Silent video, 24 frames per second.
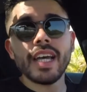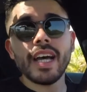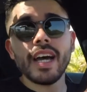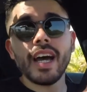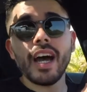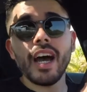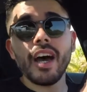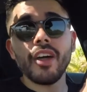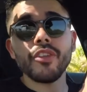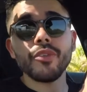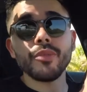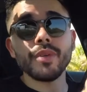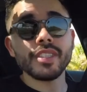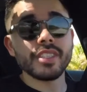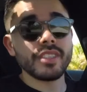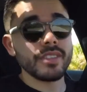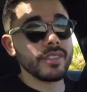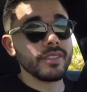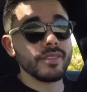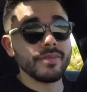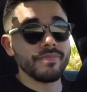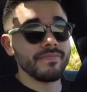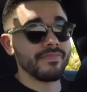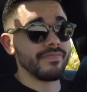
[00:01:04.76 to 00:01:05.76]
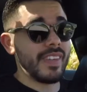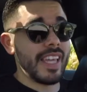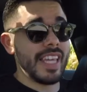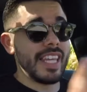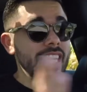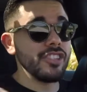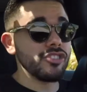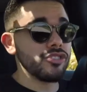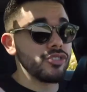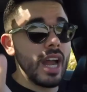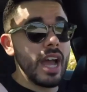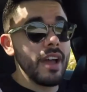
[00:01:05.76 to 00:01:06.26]
There isn't
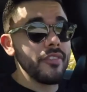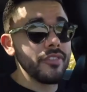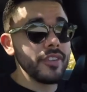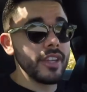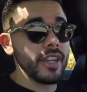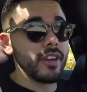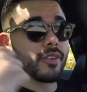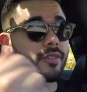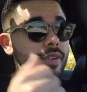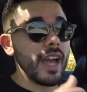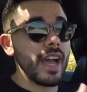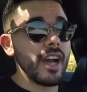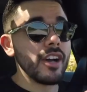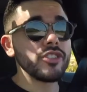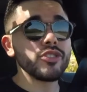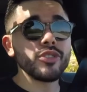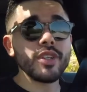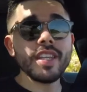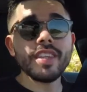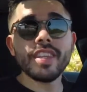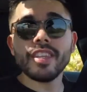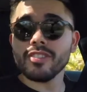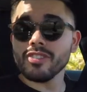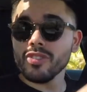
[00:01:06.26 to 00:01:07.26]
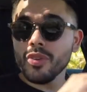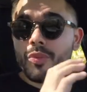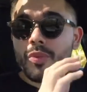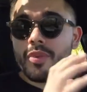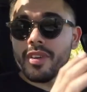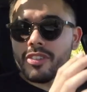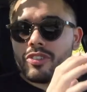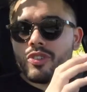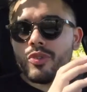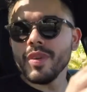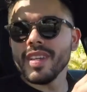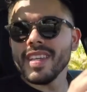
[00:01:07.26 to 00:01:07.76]
any traffic around or anything, so we're
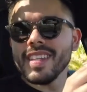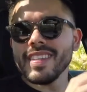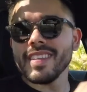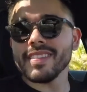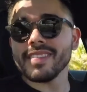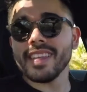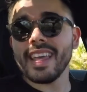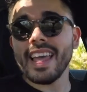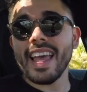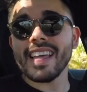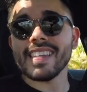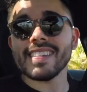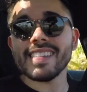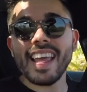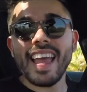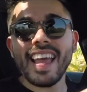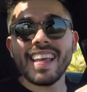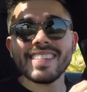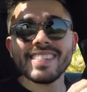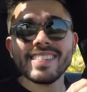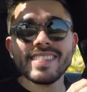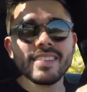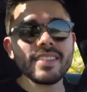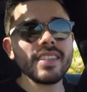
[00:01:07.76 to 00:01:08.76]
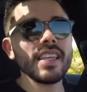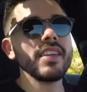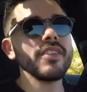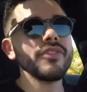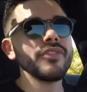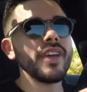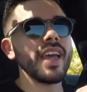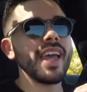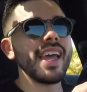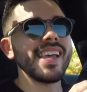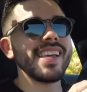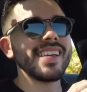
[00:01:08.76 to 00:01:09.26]
doing this as safe
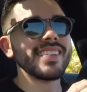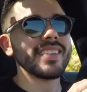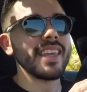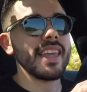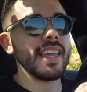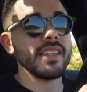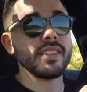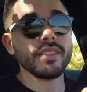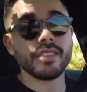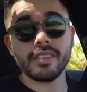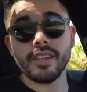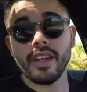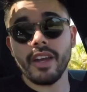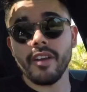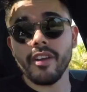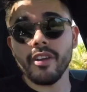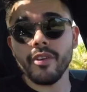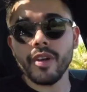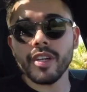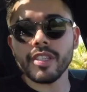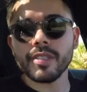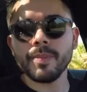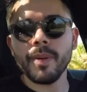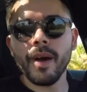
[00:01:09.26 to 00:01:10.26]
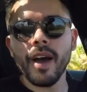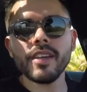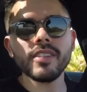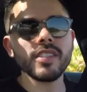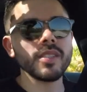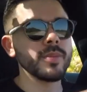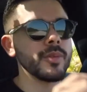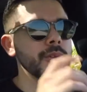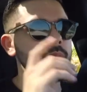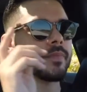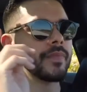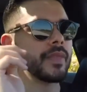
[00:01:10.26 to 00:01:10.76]
as a scenario as
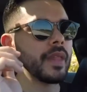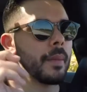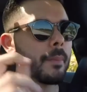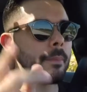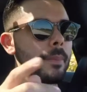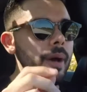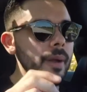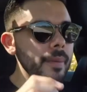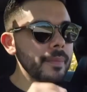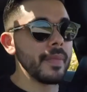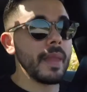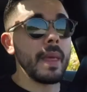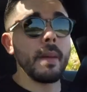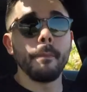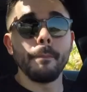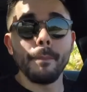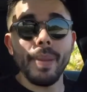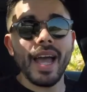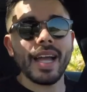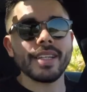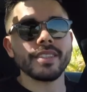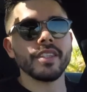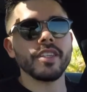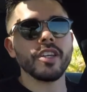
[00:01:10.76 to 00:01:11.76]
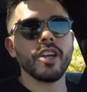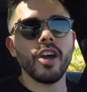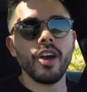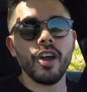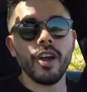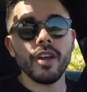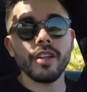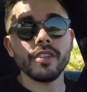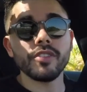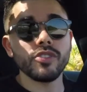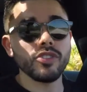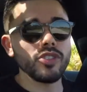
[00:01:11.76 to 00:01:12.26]
possible. But back to the
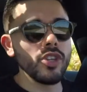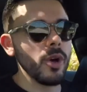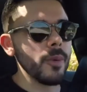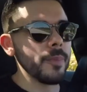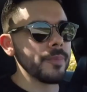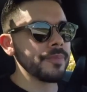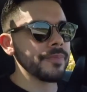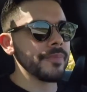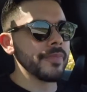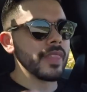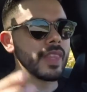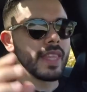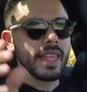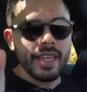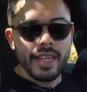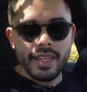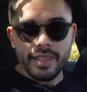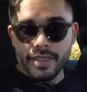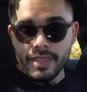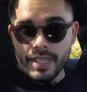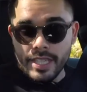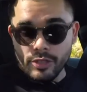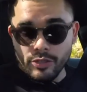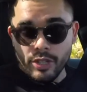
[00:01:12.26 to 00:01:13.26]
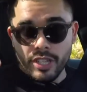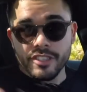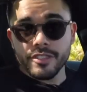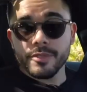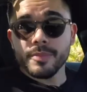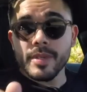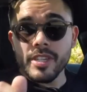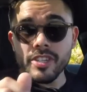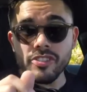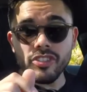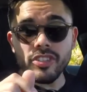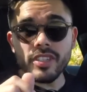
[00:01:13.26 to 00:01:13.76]
car. So the
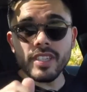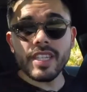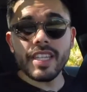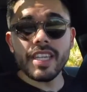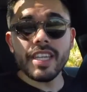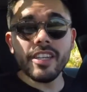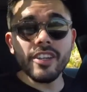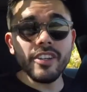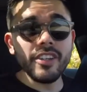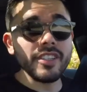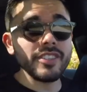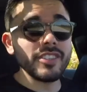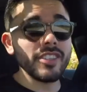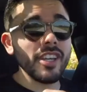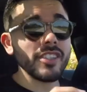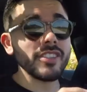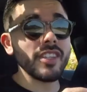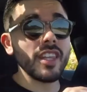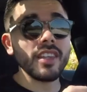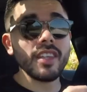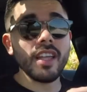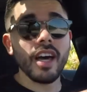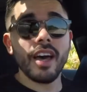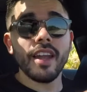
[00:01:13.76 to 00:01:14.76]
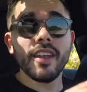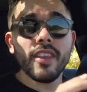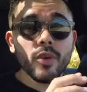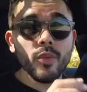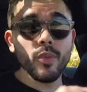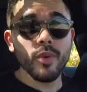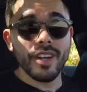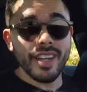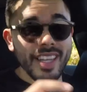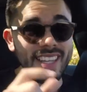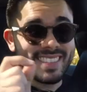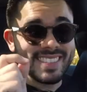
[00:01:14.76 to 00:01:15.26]
transmission here does a lot of the
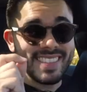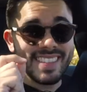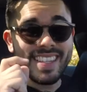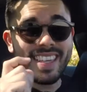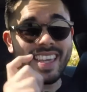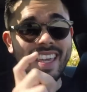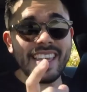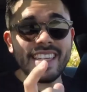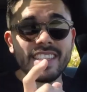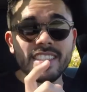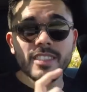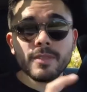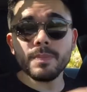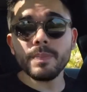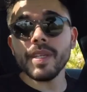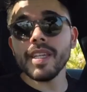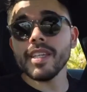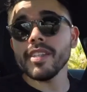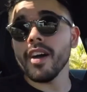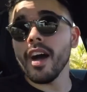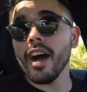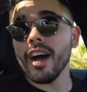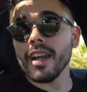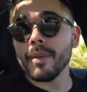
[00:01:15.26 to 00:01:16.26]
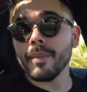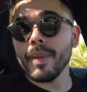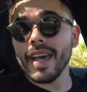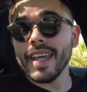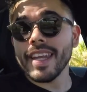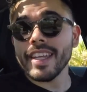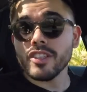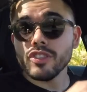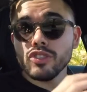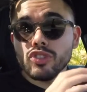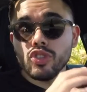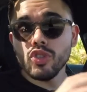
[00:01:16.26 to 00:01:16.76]
work. It's an 8-speed
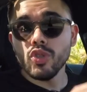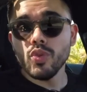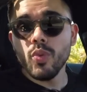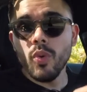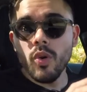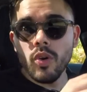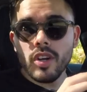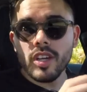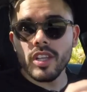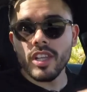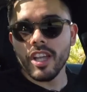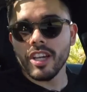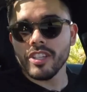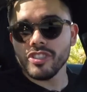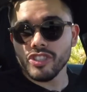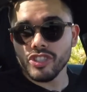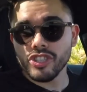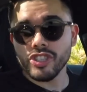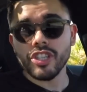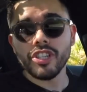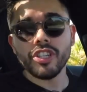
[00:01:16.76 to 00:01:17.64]
automatic dual clutch